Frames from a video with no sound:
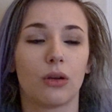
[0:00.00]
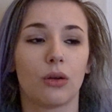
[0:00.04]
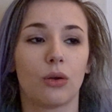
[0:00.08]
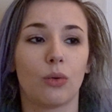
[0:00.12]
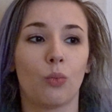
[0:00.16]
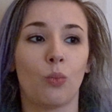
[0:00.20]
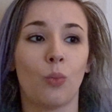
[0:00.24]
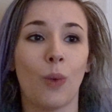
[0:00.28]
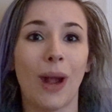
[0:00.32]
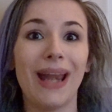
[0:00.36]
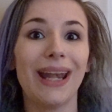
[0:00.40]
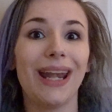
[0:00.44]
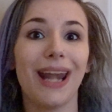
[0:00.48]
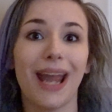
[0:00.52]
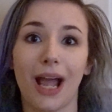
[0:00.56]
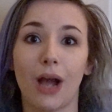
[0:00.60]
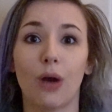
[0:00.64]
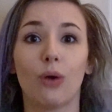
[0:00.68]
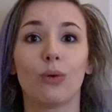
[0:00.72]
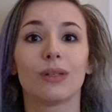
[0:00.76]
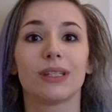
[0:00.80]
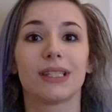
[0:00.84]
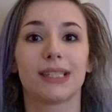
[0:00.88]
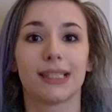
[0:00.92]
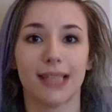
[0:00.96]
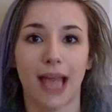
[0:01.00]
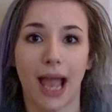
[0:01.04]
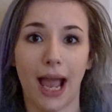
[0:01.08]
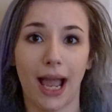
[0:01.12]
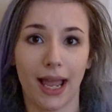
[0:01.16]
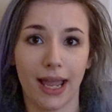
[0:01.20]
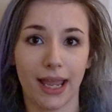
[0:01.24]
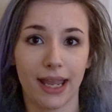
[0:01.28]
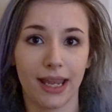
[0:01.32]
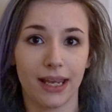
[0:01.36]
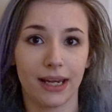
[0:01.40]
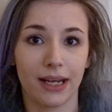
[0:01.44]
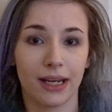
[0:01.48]
went
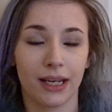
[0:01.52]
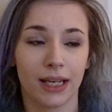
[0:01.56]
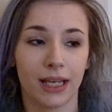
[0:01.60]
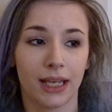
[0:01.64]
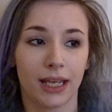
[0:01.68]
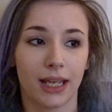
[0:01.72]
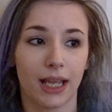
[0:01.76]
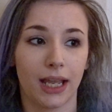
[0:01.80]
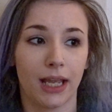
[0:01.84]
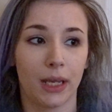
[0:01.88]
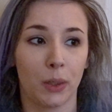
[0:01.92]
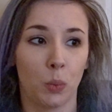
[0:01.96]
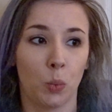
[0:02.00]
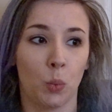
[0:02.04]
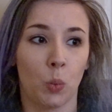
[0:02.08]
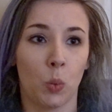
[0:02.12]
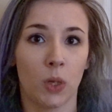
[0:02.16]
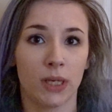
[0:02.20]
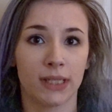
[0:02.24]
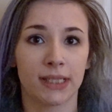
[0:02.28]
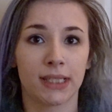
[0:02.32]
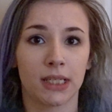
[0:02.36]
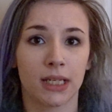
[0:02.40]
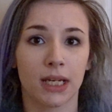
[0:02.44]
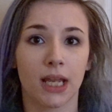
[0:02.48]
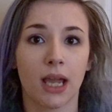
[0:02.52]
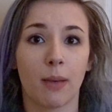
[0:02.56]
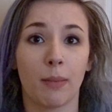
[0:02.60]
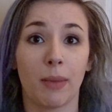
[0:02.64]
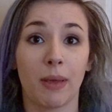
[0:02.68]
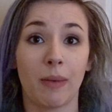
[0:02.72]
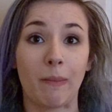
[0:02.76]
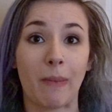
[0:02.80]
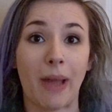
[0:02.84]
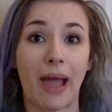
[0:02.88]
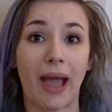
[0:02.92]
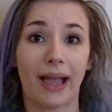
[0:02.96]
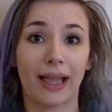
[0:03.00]
outside and wasn't
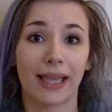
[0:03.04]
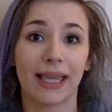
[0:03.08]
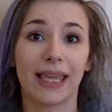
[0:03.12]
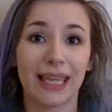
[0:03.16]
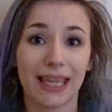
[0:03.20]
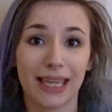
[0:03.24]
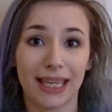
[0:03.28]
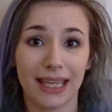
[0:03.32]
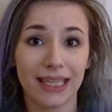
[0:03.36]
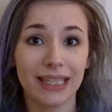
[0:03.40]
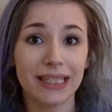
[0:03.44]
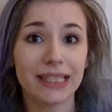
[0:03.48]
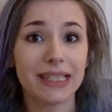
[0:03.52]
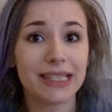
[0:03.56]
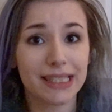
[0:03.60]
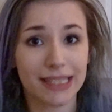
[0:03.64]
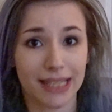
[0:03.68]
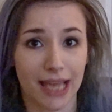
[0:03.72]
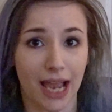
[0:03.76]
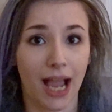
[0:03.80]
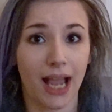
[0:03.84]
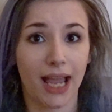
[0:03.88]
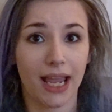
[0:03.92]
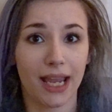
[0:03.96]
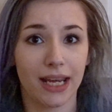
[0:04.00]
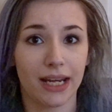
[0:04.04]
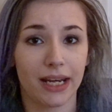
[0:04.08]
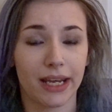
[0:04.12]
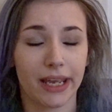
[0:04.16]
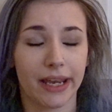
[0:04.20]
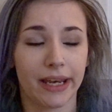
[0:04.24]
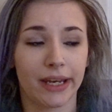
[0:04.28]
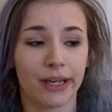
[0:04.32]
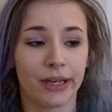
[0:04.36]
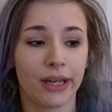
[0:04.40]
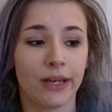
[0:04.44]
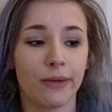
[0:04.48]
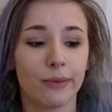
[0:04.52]
coming back inside,
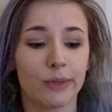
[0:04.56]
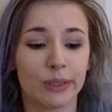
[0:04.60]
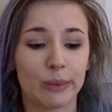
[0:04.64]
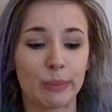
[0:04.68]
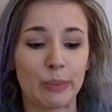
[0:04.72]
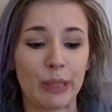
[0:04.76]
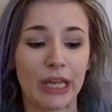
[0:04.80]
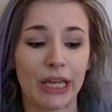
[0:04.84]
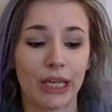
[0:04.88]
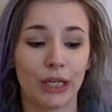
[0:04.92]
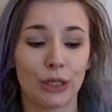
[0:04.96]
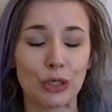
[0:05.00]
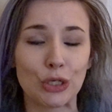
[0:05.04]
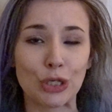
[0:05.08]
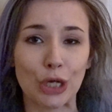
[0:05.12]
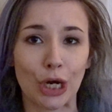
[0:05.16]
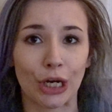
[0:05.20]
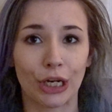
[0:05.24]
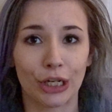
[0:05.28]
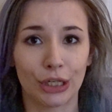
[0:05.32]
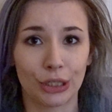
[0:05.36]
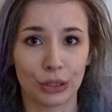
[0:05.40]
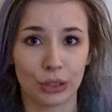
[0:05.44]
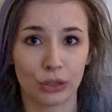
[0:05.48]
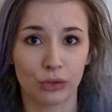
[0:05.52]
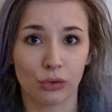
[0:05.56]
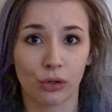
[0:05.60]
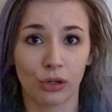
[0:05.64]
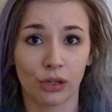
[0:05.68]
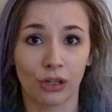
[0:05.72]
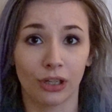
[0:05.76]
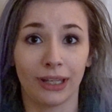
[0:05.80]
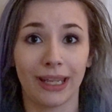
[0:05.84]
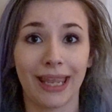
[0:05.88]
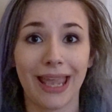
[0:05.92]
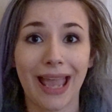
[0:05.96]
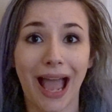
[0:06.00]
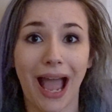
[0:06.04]
and he was being drunk and
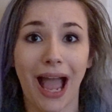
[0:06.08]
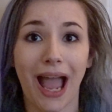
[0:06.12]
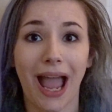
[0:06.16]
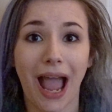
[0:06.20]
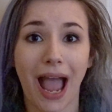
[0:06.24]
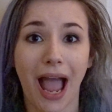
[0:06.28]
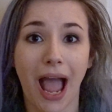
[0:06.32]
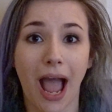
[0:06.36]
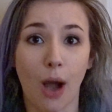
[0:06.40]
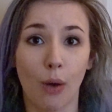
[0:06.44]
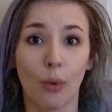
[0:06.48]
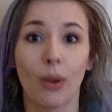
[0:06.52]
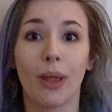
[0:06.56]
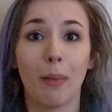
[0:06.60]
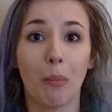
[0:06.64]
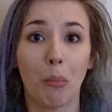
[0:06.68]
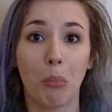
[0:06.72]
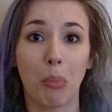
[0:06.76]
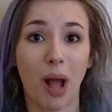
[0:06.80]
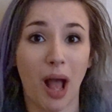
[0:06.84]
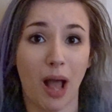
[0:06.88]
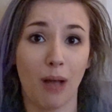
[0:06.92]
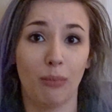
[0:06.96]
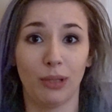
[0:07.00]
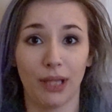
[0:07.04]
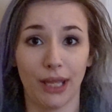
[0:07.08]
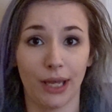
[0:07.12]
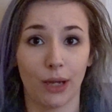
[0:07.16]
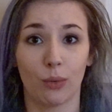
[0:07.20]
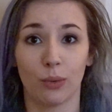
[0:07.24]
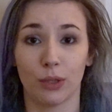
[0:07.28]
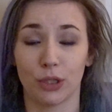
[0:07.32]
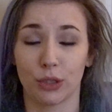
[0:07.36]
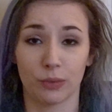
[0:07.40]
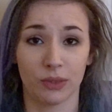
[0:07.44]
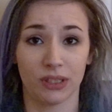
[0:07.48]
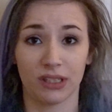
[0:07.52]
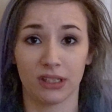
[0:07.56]
disorderly out in public,
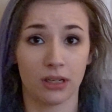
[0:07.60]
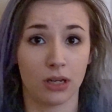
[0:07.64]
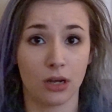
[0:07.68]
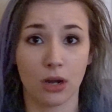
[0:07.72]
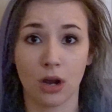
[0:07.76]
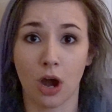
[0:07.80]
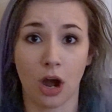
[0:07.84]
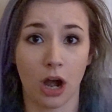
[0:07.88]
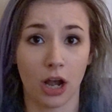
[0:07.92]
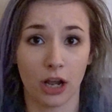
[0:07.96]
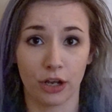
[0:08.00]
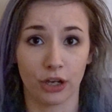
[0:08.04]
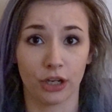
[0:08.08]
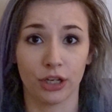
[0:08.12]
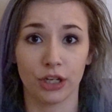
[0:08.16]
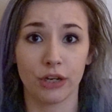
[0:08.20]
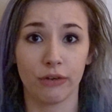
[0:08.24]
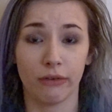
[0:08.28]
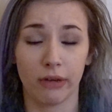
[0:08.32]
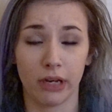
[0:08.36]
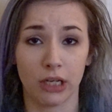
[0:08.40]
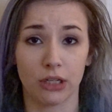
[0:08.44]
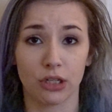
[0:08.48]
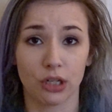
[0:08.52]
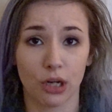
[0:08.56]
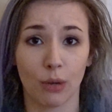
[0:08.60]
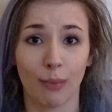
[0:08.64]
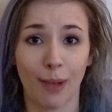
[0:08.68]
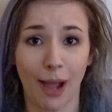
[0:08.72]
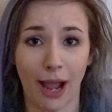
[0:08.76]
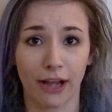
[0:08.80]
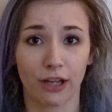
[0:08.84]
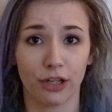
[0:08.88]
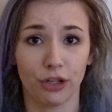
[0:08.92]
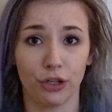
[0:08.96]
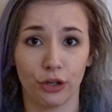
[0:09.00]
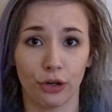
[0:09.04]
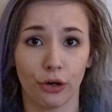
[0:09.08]
which was not good. You need to go
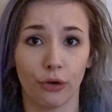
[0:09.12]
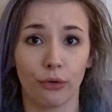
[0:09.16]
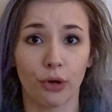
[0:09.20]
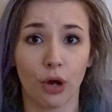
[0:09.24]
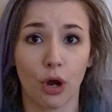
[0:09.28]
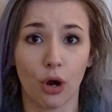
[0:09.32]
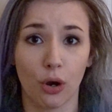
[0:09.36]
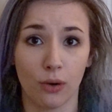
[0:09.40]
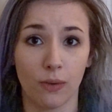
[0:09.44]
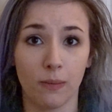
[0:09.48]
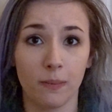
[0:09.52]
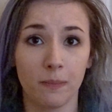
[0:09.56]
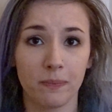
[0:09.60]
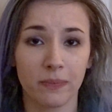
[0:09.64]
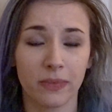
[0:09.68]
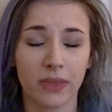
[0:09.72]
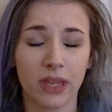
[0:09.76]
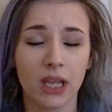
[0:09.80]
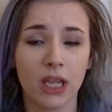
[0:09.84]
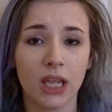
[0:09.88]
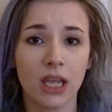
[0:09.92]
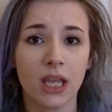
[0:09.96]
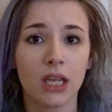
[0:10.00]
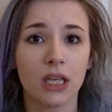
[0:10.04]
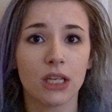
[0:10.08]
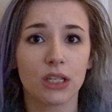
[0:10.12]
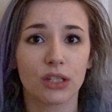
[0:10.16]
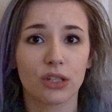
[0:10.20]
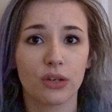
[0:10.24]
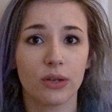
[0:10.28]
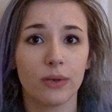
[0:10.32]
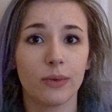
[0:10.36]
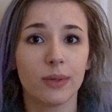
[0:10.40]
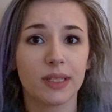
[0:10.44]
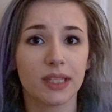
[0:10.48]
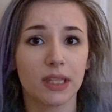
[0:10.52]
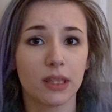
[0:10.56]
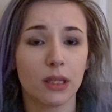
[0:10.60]
back into your own home. So
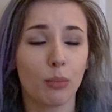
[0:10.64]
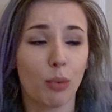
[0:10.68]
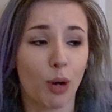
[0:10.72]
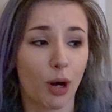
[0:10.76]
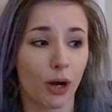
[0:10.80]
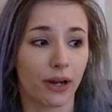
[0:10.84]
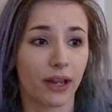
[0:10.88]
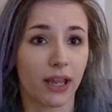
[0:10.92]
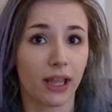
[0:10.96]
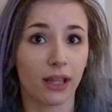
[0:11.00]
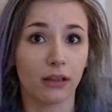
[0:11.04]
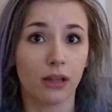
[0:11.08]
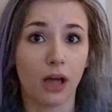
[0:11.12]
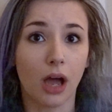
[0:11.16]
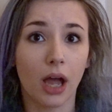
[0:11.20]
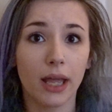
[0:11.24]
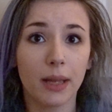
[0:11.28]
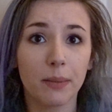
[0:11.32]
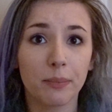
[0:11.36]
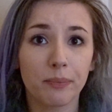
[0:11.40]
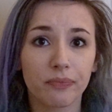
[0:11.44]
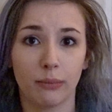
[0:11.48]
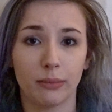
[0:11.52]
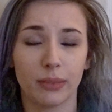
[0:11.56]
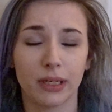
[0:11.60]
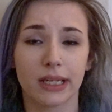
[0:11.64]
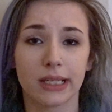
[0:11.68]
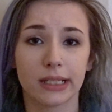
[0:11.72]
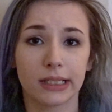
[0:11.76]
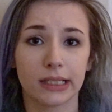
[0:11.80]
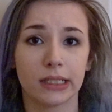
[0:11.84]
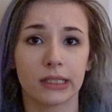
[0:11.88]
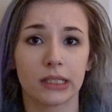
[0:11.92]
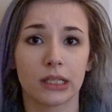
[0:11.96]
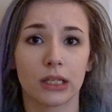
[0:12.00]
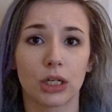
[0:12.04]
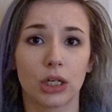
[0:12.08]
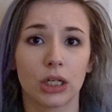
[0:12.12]
he was in the parking lot because
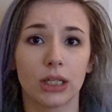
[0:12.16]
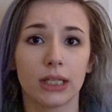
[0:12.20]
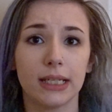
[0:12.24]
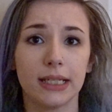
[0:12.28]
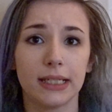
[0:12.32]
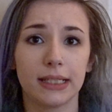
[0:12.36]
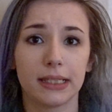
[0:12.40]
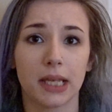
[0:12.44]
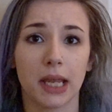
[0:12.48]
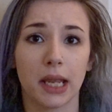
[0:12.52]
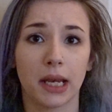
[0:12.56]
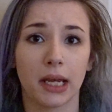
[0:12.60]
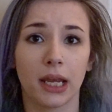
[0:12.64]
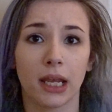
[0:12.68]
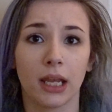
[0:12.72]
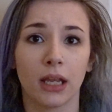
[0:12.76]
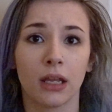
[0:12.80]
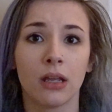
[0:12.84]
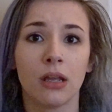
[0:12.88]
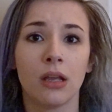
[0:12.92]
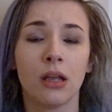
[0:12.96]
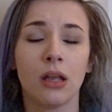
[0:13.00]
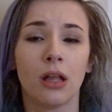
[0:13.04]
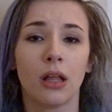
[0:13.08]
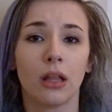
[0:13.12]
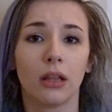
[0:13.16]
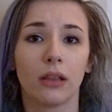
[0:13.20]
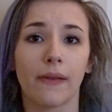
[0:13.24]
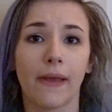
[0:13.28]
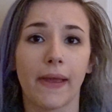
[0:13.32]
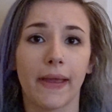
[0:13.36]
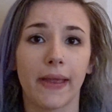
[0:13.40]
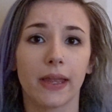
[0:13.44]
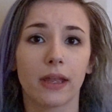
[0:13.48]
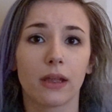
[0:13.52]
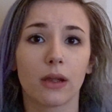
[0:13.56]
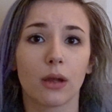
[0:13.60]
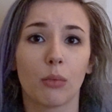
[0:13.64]
he's literally standing
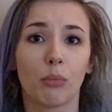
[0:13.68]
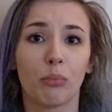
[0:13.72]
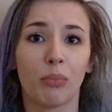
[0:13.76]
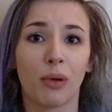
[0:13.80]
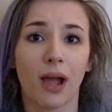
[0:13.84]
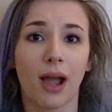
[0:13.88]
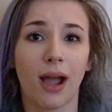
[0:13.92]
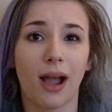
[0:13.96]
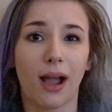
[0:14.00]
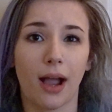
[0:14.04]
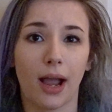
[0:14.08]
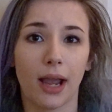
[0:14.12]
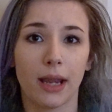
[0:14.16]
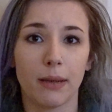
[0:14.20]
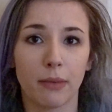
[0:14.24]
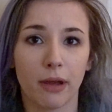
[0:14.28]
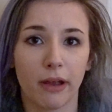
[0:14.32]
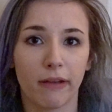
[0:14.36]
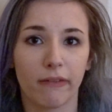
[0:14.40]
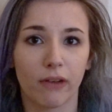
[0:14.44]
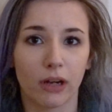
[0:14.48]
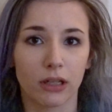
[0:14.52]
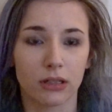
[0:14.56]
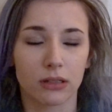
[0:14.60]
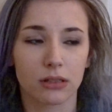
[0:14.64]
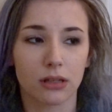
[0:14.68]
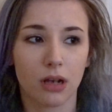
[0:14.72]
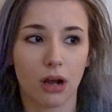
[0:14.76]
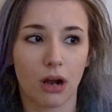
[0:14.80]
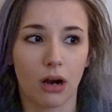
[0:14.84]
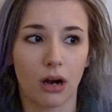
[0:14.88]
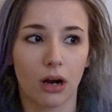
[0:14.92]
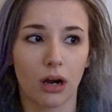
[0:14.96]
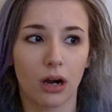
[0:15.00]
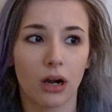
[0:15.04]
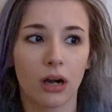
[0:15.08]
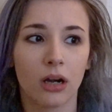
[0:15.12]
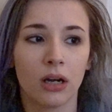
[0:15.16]
like behind my friend's
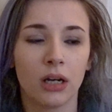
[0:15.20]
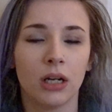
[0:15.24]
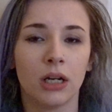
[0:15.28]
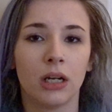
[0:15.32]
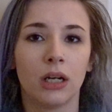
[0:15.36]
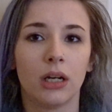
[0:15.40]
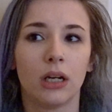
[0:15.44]
car.